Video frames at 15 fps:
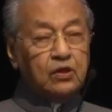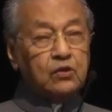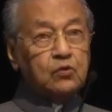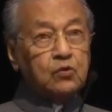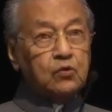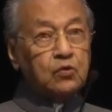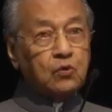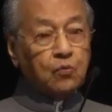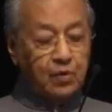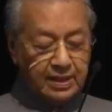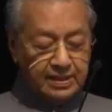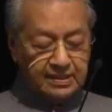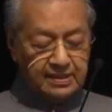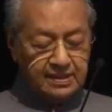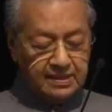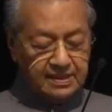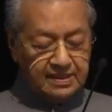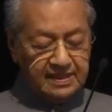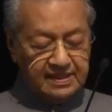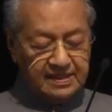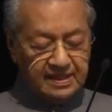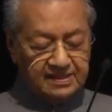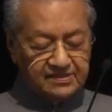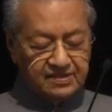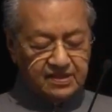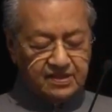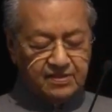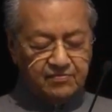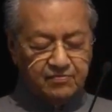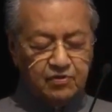to the wider industrial
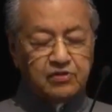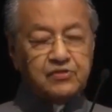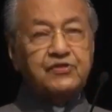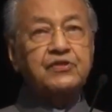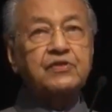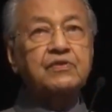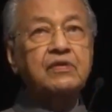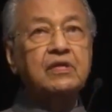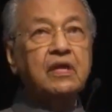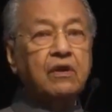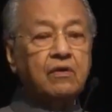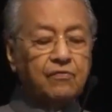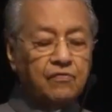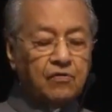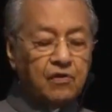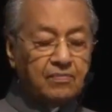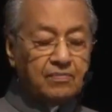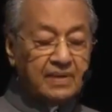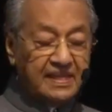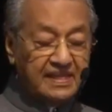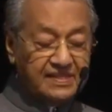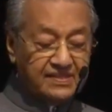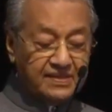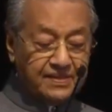revolution for Malaysia.